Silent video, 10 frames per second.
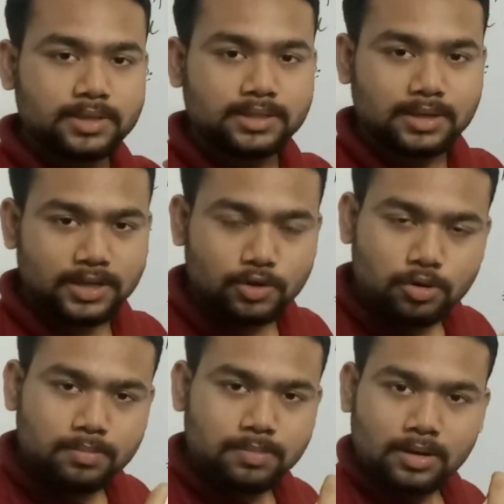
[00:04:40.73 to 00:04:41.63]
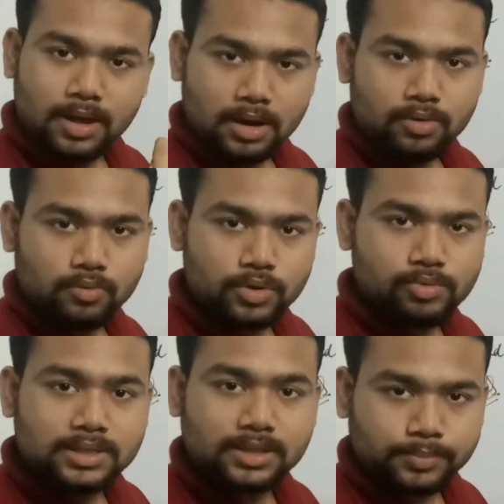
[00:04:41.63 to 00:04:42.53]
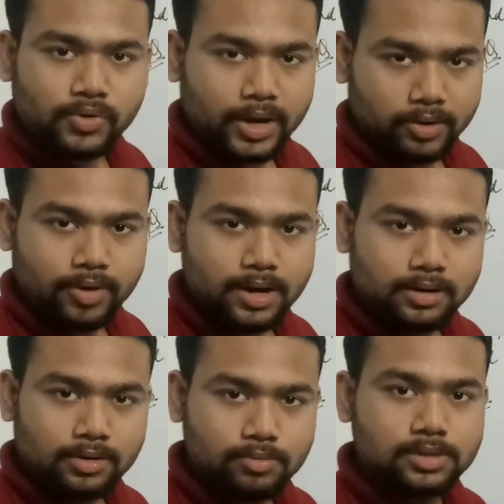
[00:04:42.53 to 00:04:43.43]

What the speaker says: means we will subtract, right?